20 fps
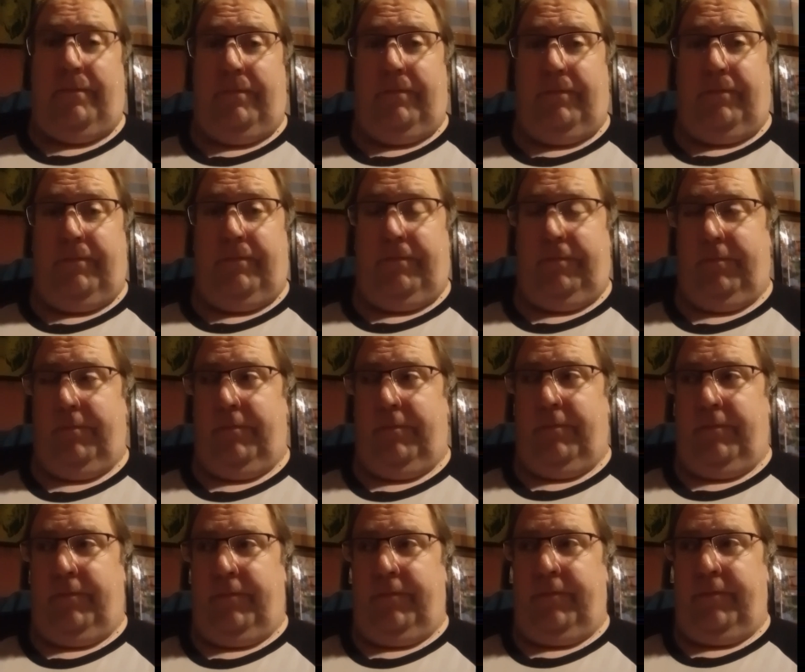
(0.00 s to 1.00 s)

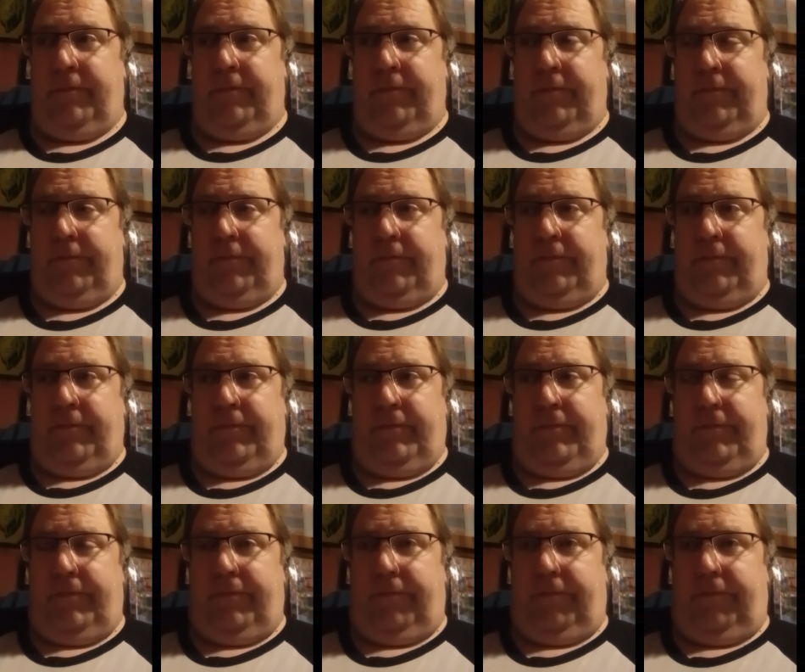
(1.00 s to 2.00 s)

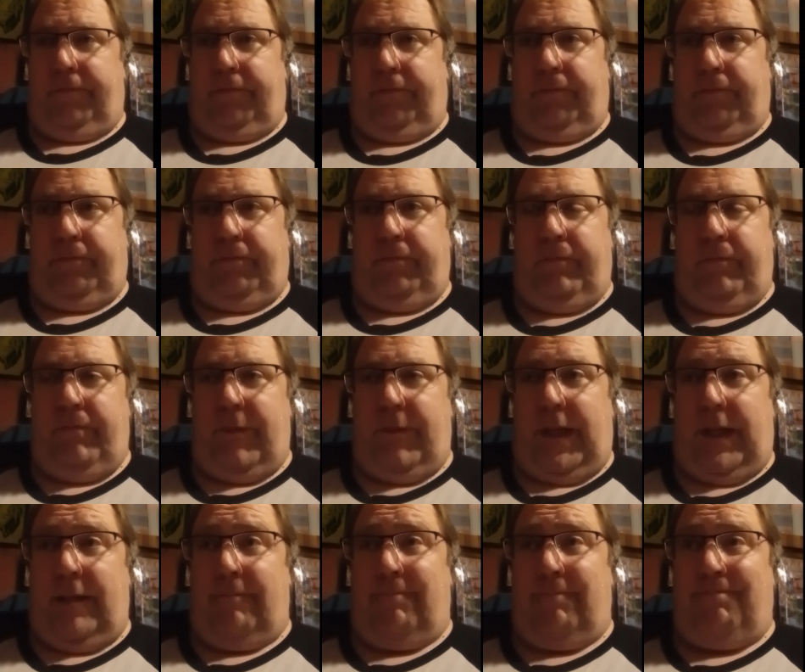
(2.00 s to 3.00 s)

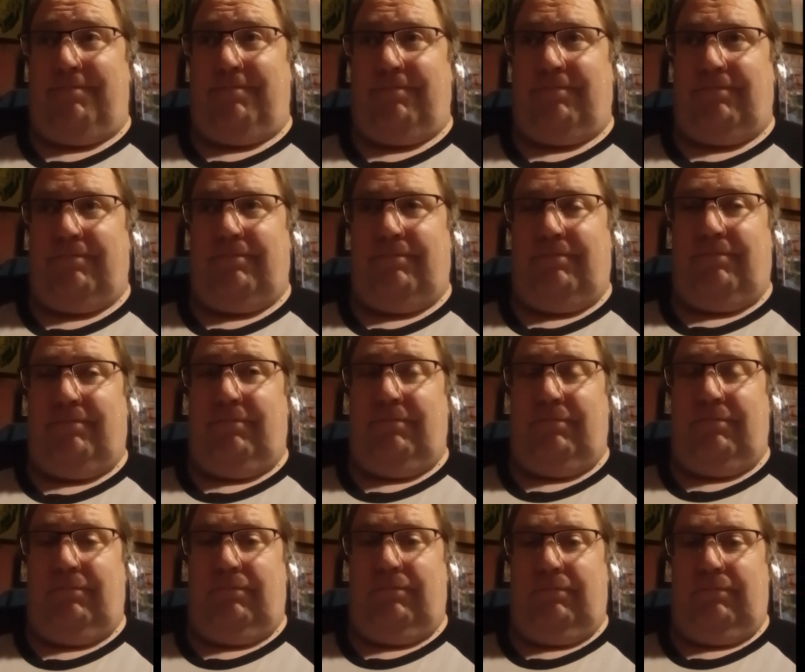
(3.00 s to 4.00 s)

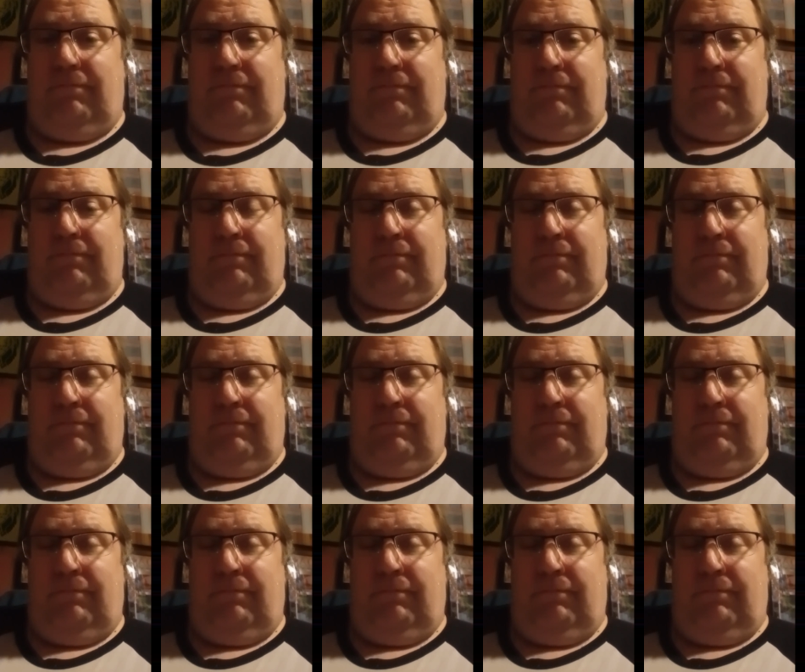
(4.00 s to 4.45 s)
No one is speaking in this clip.